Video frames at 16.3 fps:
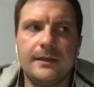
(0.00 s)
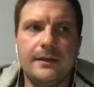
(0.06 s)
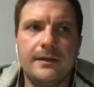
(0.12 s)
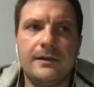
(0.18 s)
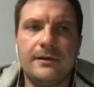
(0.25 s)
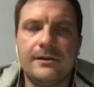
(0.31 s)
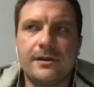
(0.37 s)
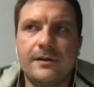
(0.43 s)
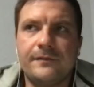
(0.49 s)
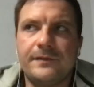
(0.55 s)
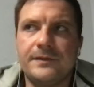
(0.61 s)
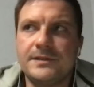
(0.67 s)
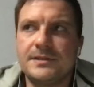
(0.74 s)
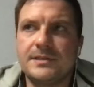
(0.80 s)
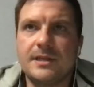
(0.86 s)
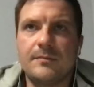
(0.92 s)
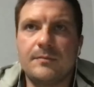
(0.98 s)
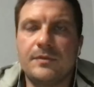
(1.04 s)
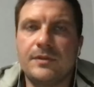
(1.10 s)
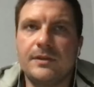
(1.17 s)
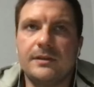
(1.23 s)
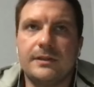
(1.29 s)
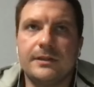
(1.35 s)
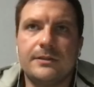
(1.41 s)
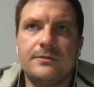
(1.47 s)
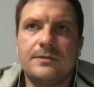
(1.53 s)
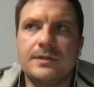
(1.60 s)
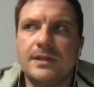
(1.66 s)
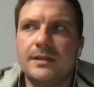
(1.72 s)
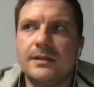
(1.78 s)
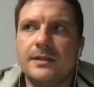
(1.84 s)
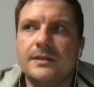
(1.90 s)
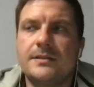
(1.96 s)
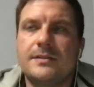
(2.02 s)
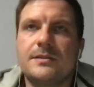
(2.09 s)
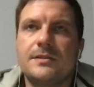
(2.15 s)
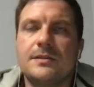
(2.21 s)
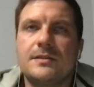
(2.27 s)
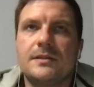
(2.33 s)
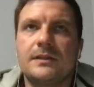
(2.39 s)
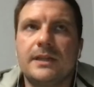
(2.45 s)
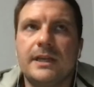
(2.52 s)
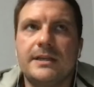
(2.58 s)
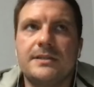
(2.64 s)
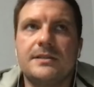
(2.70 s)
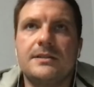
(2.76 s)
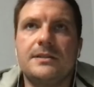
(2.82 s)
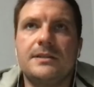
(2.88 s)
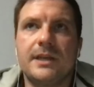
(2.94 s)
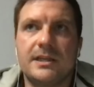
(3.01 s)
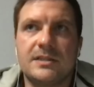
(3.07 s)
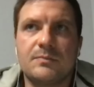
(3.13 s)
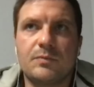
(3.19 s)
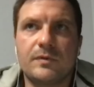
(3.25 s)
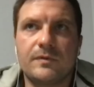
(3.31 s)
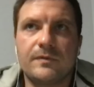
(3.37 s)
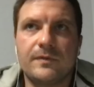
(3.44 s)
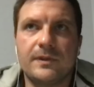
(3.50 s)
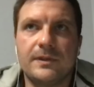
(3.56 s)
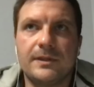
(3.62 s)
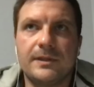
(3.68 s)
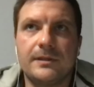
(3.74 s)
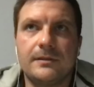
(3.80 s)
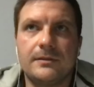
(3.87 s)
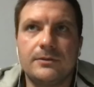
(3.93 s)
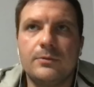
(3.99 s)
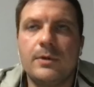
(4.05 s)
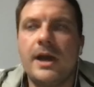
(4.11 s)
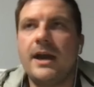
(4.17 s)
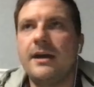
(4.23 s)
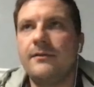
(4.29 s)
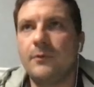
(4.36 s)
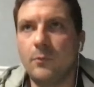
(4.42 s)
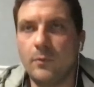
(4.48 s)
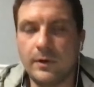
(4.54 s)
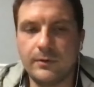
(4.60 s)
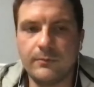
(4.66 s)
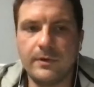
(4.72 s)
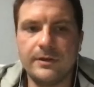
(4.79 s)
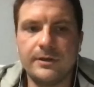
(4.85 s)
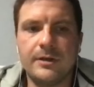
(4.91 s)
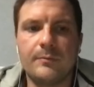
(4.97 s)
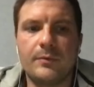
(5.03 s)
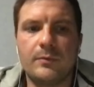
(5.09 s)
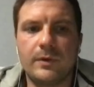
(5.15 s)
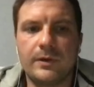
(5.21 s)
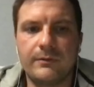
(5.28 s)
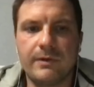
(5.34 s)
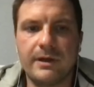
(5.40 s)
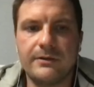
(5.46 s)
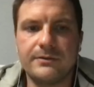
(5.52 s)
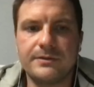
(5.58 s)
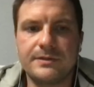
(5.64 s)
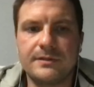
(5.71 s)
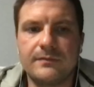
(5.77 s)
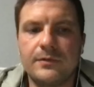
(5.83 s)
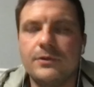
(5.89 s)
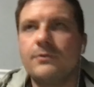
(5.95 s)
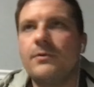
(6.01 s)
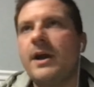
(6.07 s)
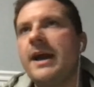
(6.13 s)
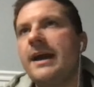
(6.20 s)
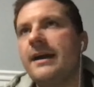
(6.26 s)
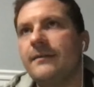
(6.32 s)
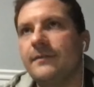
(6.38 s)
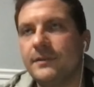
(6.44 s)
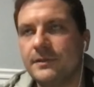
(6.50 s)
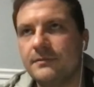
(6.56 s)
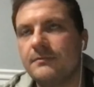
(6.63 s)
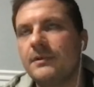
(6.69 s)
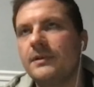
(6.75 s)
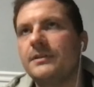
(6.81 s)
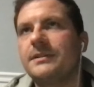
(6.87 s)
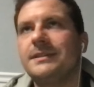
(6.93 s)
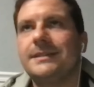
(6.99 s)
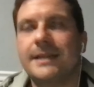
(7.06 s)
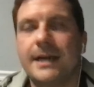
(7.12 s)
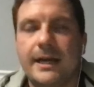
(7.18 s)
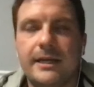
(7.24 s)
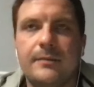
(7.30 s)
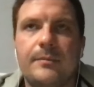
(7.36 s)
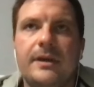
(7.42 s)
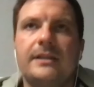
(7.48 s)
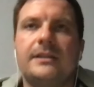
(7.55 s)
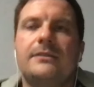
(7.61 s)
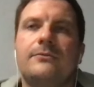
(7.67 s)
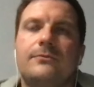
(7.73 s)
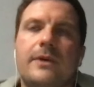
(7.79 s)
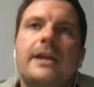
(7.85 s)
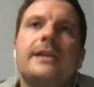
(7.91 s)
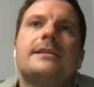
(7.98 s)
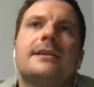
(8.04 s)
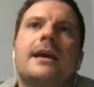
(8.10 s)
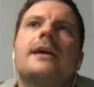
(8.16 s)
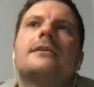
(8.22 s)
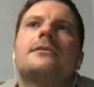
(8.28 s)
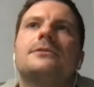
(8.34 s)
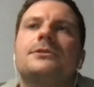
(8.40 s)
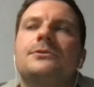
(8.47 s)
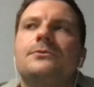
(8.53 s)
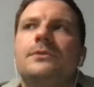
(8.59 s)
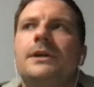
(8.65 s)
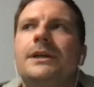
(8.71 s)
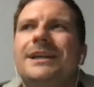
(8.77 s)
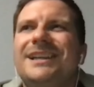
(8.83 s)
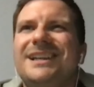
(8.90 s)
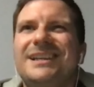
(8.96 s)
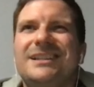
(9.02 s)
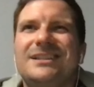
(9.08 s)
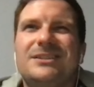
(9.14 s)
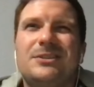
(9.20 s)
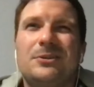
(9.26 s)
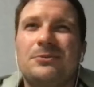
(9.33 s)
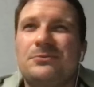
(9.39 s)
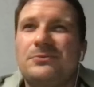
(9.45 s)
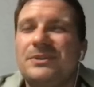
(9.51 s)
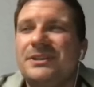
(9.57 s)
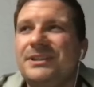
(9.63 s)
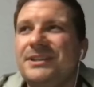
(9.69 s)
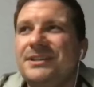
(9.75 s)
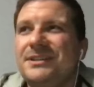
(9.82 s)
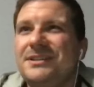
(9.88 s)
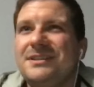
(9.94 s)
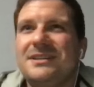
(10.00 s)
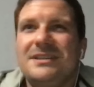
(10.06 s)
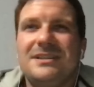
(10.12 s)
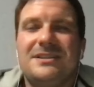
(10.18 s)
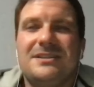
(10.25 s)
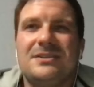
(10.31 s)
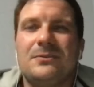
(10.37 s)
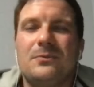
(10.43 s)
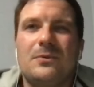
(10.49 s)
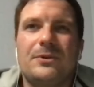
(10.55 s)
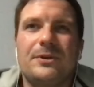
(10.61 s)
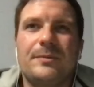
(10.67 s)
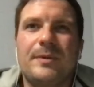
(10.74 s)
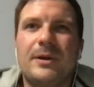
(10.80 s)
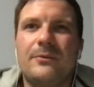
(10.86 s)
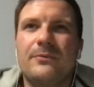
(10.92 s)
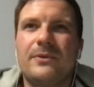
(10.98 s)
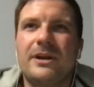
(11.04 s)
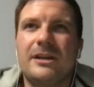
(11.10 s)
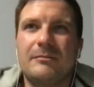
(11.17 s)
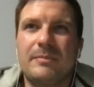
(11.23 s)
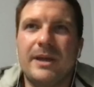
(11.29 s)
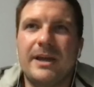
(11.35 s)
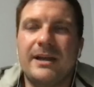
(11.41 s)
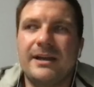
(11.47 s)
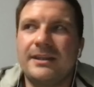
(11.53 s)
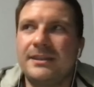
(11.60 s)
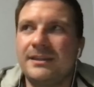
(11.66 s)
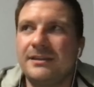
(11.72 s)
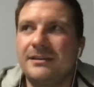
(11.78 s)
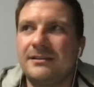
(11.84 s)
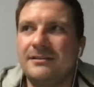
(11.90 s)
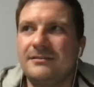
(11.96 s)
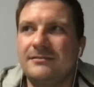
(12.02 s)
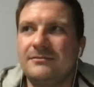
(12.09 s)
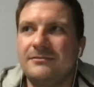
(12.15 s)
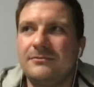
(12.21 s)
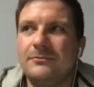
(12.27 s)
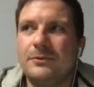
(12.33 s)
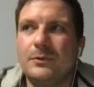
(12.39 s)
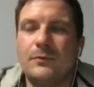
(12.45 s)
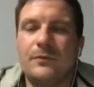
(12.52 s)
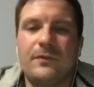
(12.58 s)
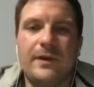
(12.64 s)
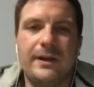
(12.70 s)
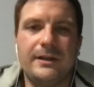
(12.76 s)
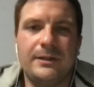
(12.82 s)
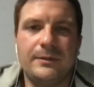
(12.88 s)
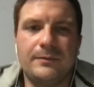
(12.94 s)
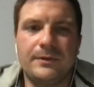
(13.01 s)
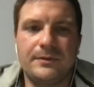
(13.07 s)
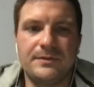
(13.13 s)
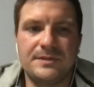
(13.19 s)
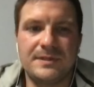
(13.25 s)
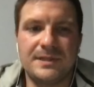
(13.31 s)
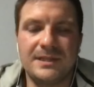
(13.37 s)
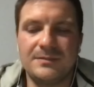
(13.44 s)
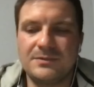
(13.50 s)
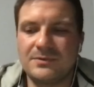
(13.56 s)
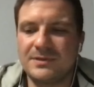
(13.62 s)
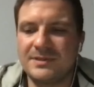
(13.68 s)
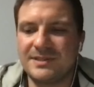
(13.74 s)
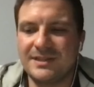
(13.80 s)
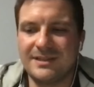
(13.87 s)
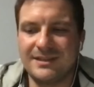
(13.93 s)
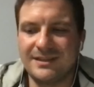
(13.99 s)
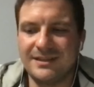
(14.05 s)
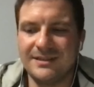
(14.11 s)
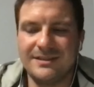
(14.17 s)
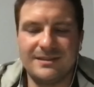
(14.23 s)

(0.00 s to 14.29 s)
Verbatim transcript: on offense, same thing. Like you said, it's just less desperate feeling. You have a one number one wide receiver. You have a, a dynamite right tackle. You don't really need to worry about running back. I think we're finally one of those teams where it's like it